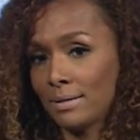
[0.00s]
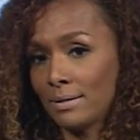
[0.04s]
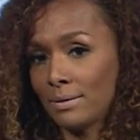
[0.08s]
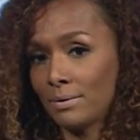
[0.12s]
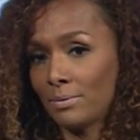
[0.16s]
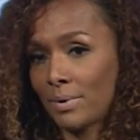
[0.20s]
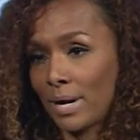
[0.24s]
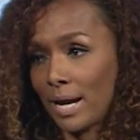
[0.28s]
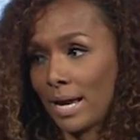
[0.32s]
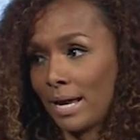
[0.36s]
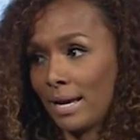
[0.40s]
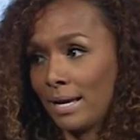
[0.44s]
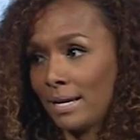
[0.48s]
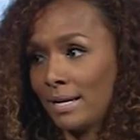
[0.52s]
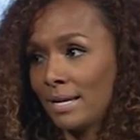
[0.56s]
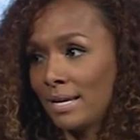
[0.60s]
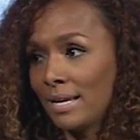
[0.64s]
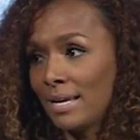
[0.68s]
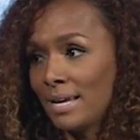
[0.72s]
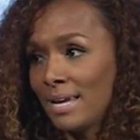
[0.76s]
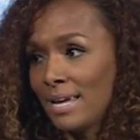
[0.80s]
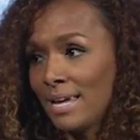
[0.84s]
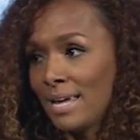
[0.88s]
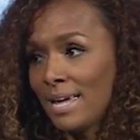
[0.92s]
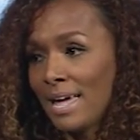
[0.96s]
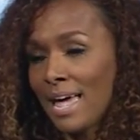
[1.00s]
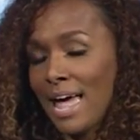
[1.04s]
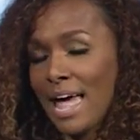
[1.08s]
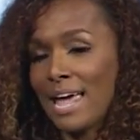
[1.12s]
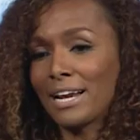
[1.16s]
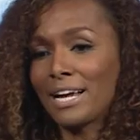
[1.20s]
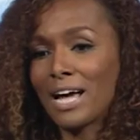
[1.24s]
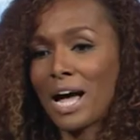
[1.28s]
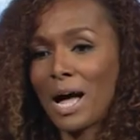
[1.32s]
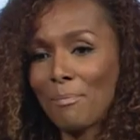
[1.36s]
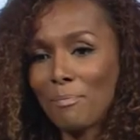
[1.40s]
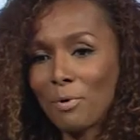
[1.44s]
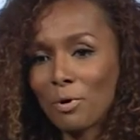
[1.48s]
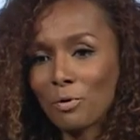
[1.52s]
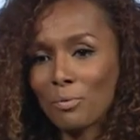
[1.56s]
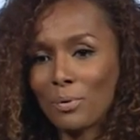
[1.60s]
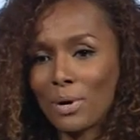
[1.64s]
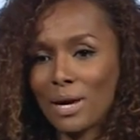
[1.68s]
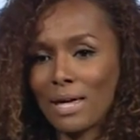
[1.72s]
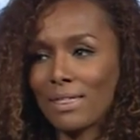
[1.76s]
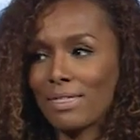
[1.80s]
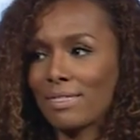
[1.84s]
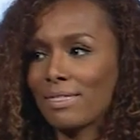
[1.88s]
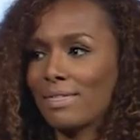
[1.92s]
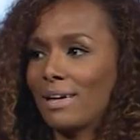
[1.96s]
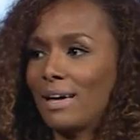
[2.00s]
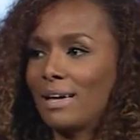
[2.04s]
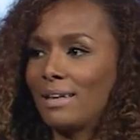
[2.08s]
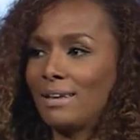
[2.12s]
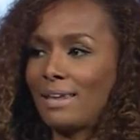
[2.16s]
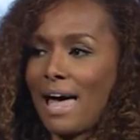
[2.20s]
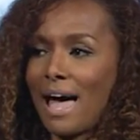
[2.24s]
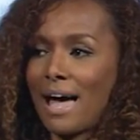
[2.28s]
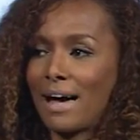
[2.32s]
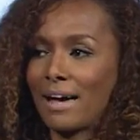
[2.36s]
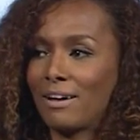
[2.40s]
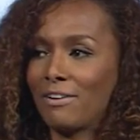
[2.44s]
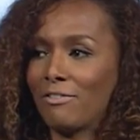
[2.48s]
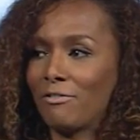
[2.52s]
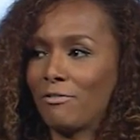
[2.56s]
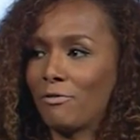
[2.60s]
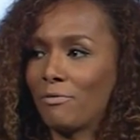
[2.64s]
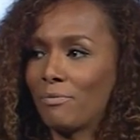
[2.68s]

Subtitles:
right? And coupled with a lack of